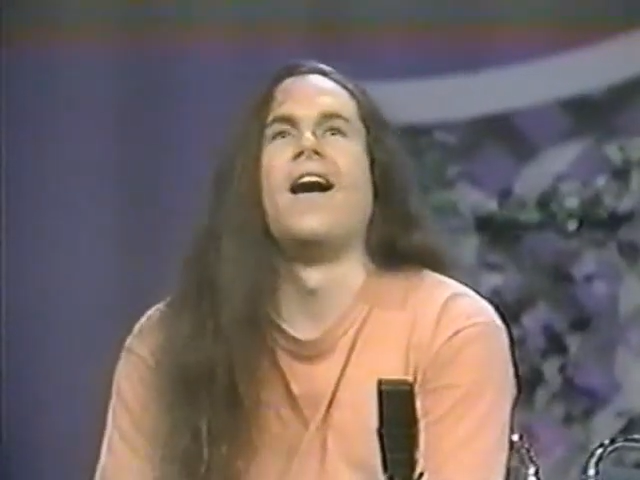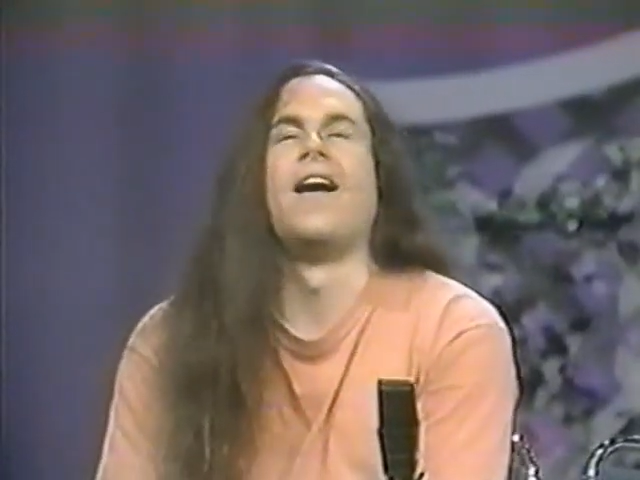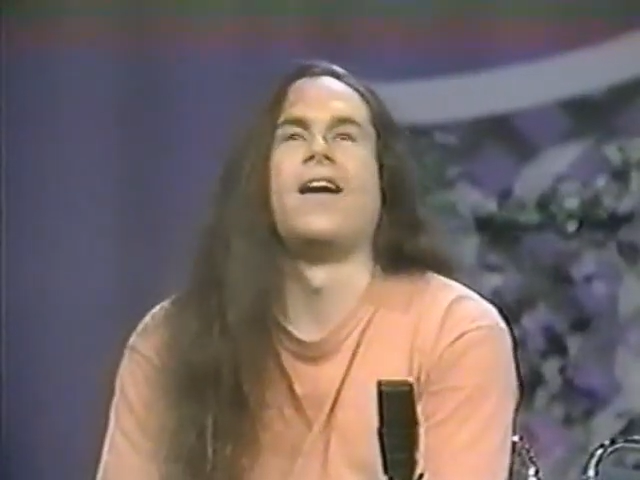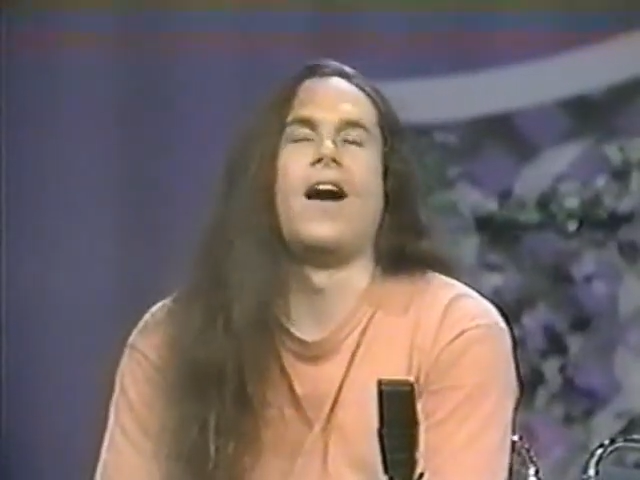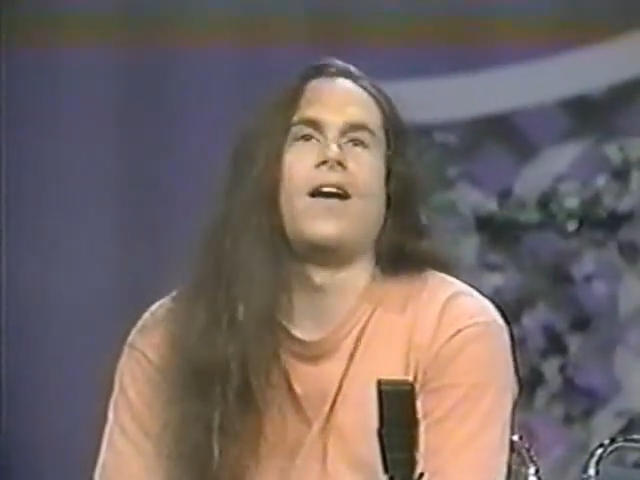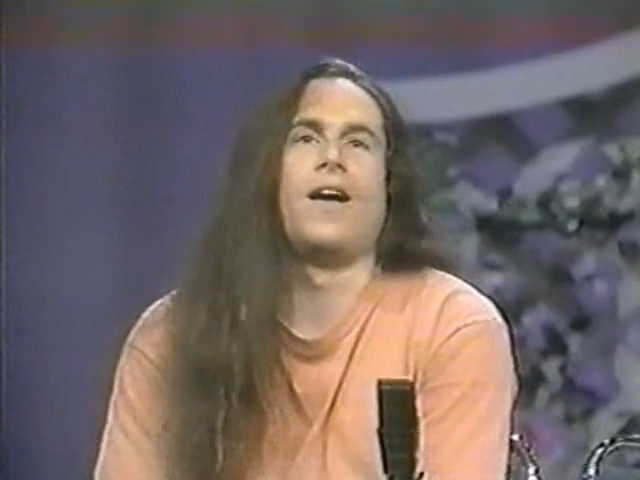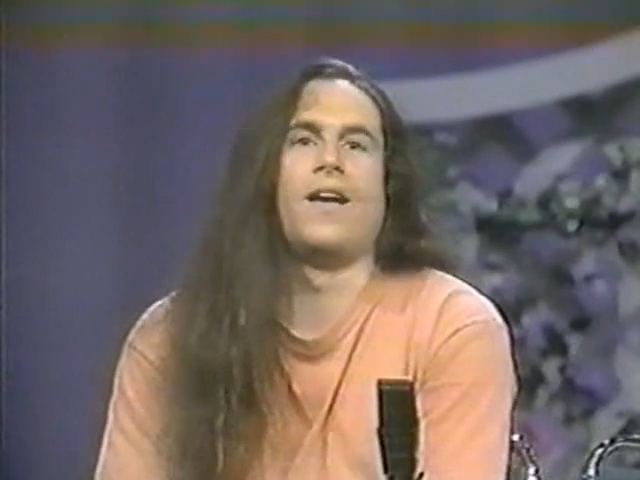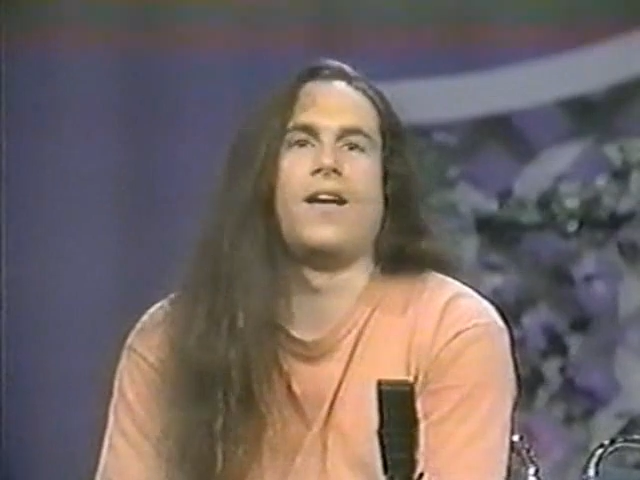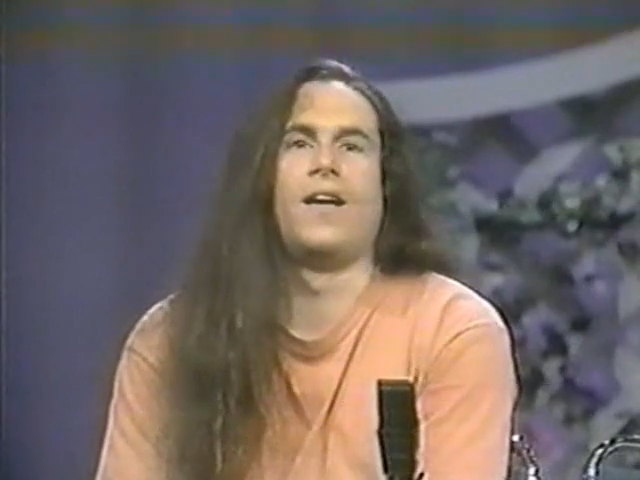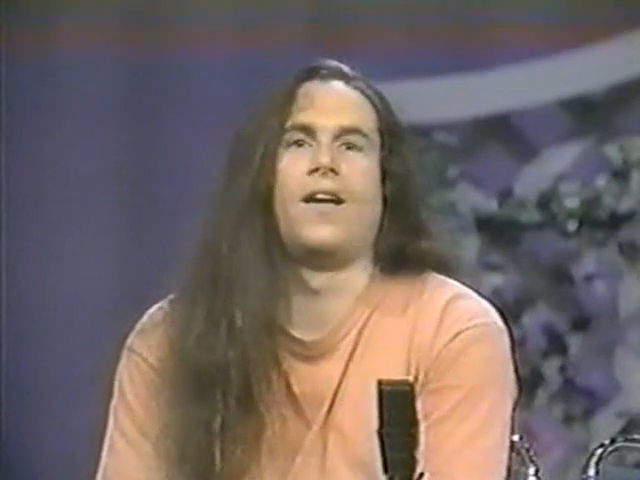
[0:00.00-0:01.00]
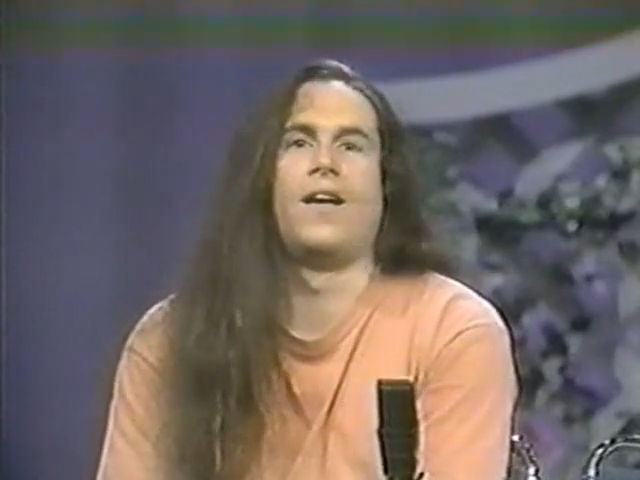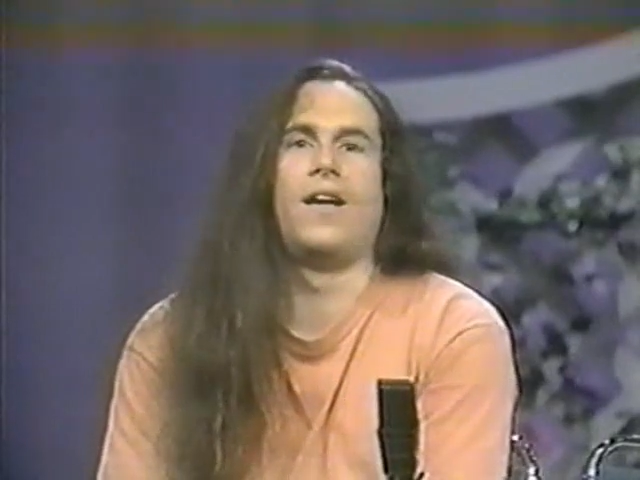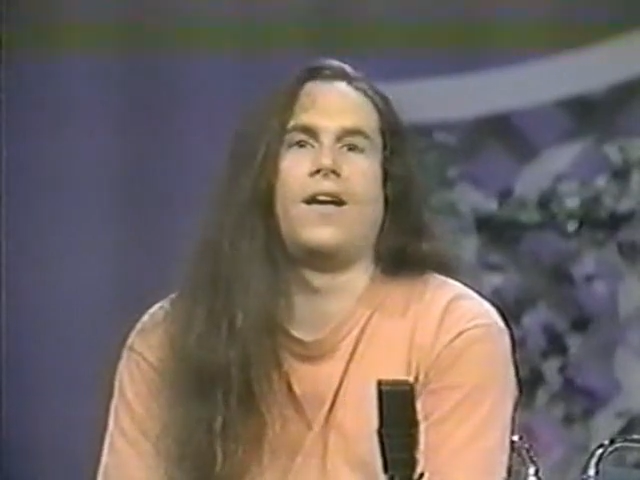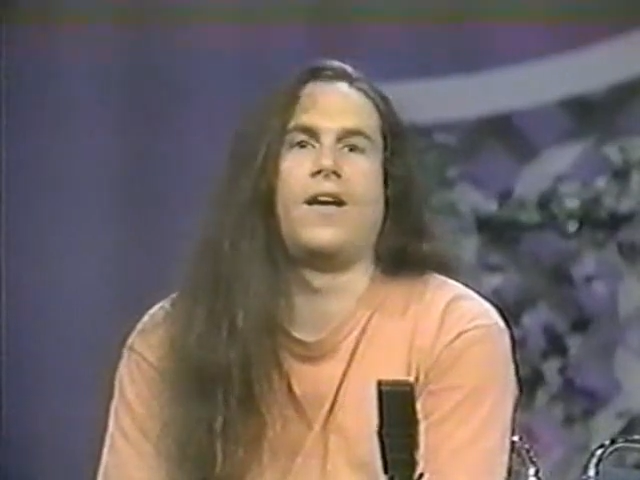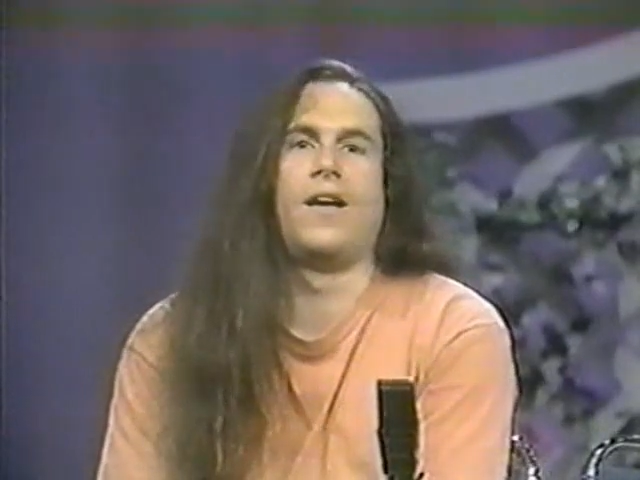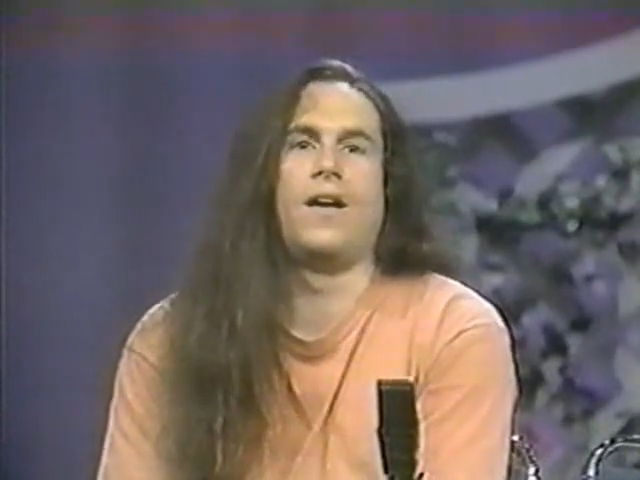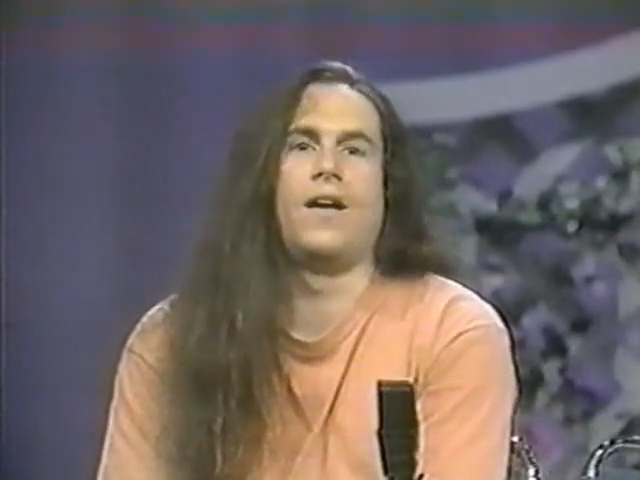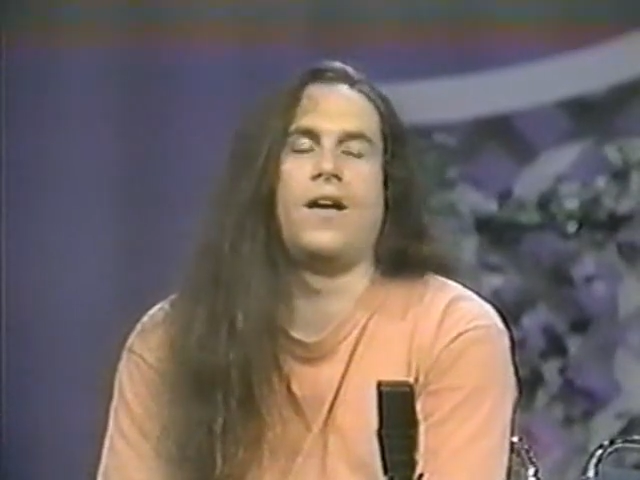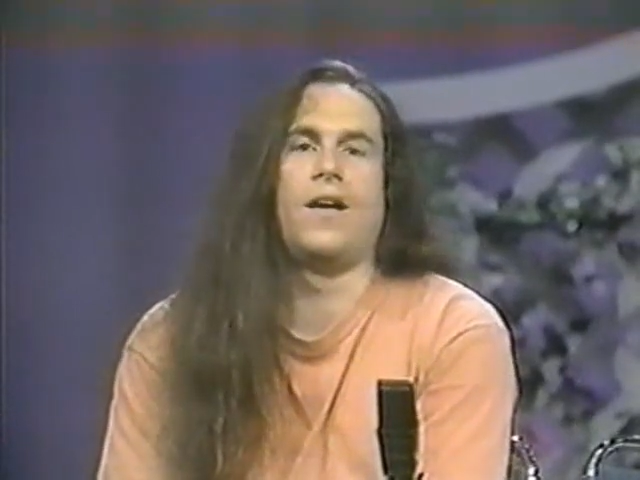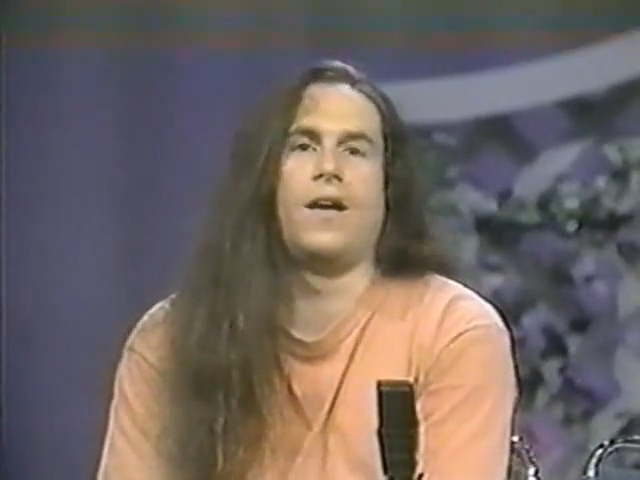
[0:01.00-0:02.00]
Uh, uh, say it in a clean way. Yeah.